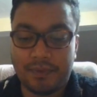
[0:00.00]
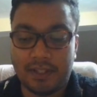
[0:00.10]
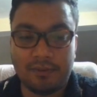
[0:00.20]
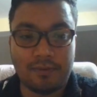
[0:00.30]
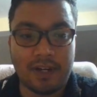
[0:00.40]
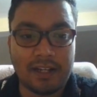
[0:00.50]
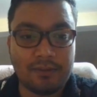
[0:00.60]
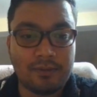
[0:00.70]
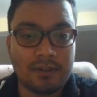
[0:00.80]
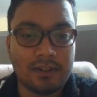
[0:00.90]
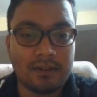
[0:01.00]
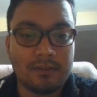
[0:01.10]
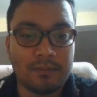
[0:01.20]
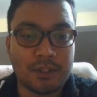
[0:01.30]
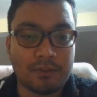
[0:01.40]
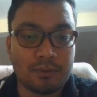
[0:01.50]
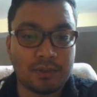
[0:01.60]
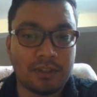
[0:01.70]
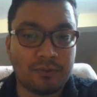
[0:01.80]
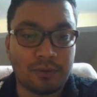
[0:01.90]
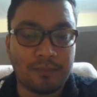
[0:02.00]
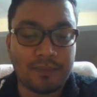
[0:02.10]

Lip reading: e5, bishop to c4.